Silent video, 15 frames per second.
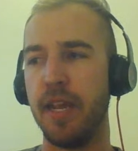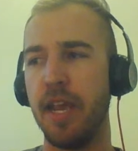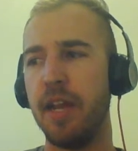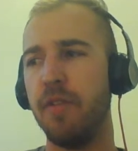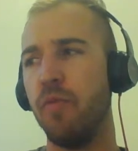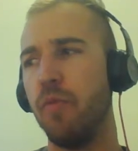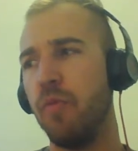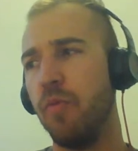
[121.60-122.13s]
kind
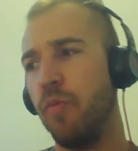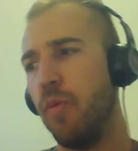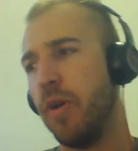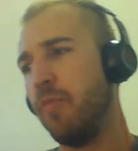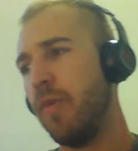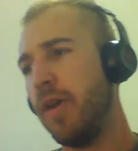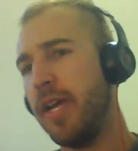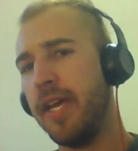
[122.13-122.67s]
of
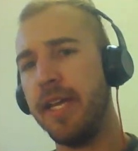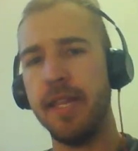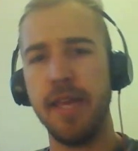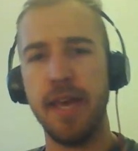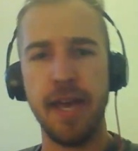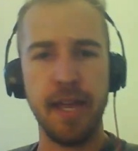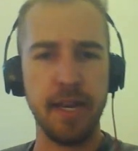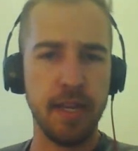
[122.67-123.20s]
one way
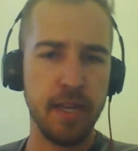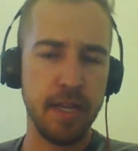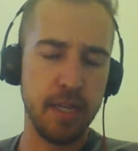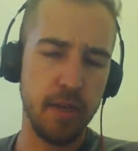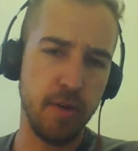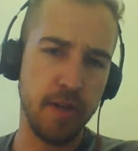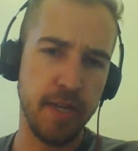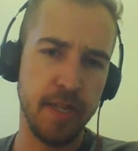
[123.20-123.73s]
that
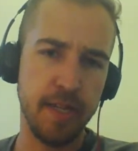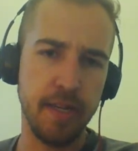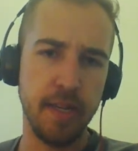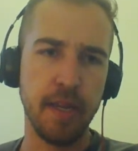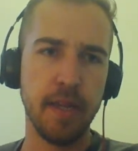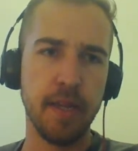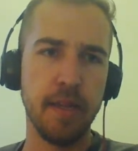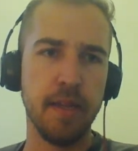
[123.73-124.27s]
you can
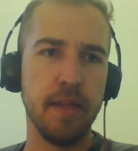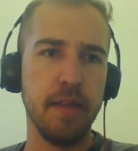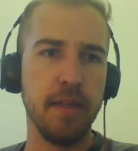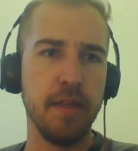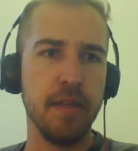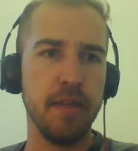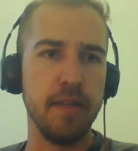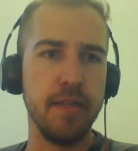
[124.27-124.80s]

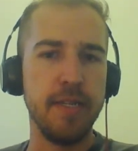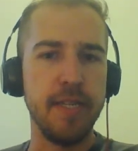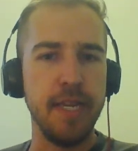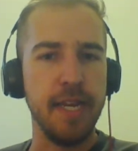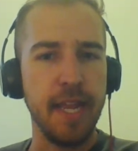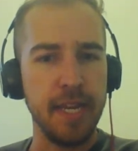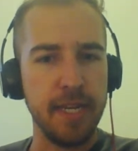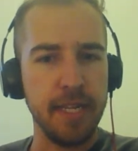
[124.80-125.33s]

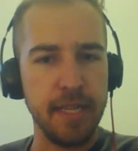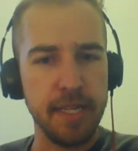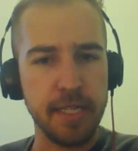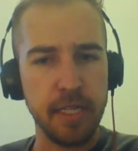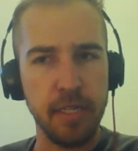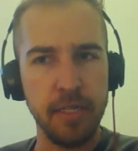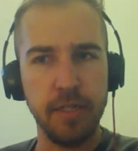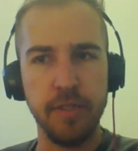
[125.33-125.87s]
dig into this
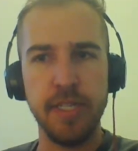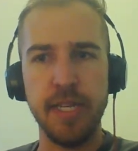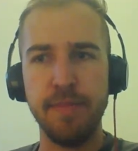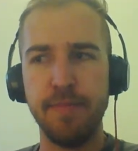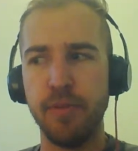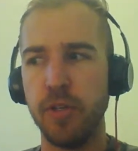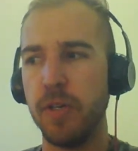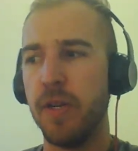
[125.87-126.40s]
a little
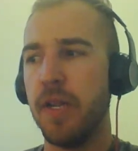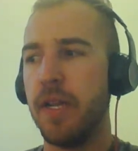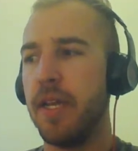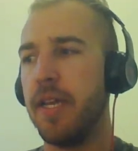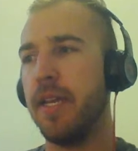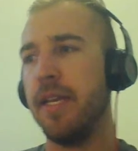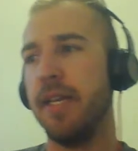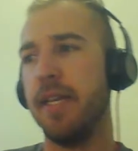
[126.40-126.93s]
deeper
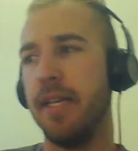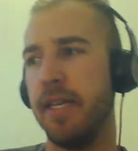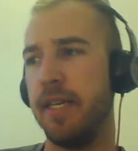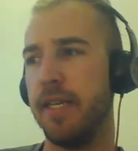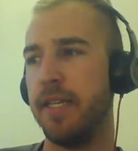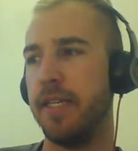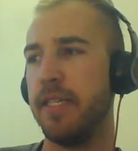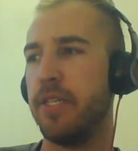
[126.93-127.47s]

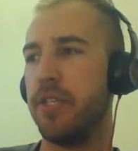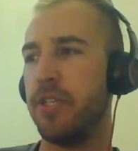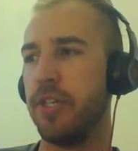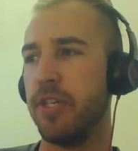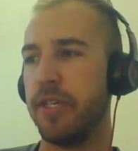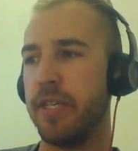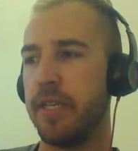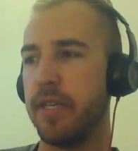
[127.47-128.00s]
is
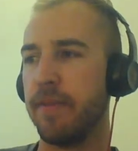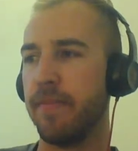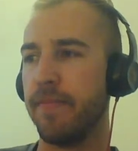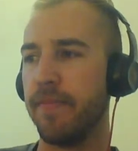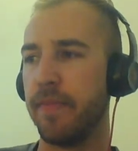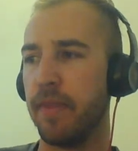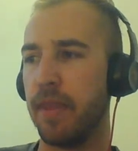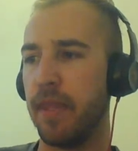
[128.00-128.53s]
just
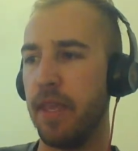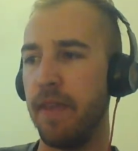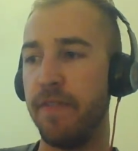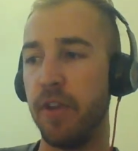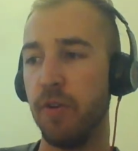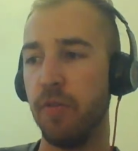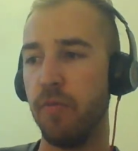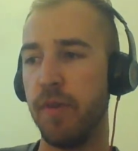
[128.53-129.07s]
if
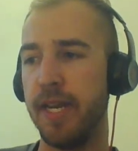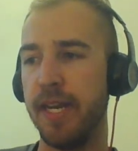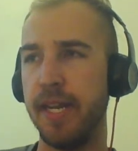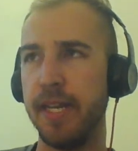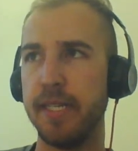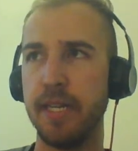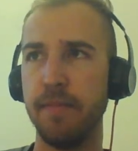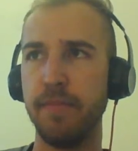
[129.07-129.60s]
you're
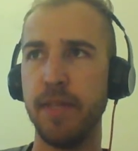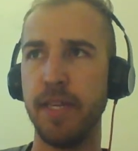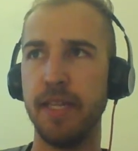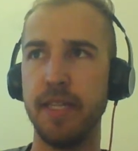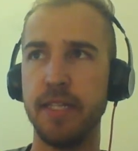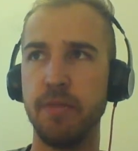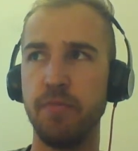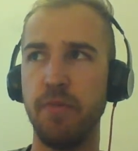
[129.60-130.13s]
reading something
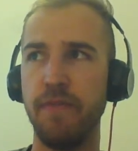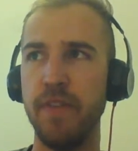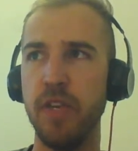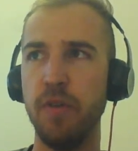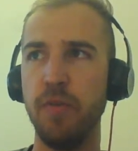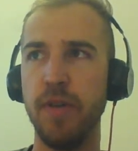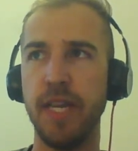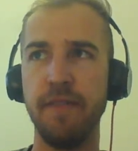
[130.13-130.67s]
that's
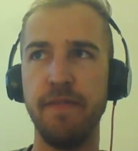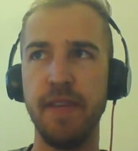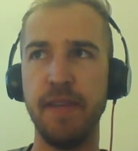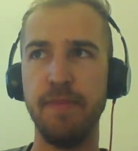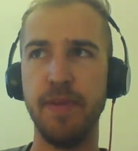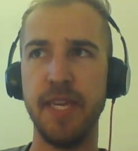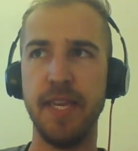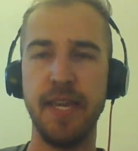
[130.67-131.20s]
reviewing a
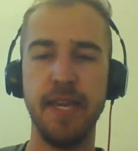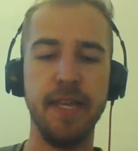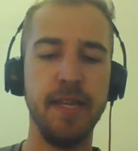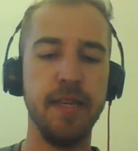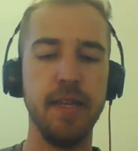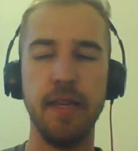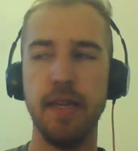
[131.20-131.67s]
VPN,